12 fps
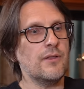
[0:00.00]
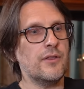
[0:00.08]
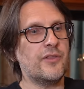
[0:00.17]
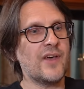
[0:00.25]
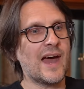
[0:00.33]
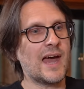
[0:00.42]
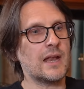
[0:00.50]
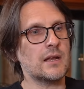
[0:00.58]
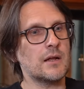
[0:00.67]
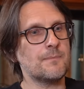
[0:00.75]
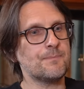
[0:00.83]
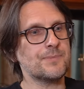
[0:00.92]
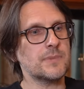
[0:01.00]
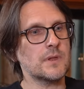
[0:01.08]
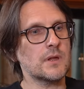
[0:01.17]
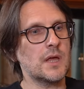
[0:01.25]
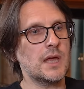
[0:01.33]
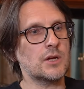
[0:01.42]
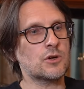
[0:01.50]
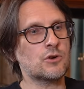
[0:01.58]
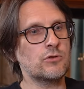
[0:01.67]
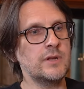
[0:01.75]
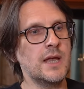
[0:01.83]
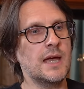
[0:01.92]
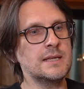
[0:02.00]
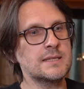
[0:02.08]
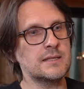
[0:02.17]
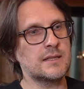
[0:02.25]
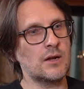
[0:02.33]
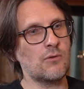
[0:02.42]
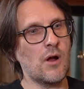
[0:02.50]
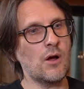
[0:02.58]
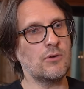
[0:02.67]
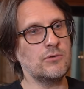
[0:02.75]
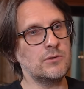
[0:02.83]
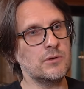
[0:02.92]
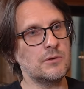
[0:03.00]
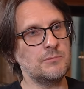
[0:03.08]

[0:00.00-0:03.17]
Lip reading: that created their own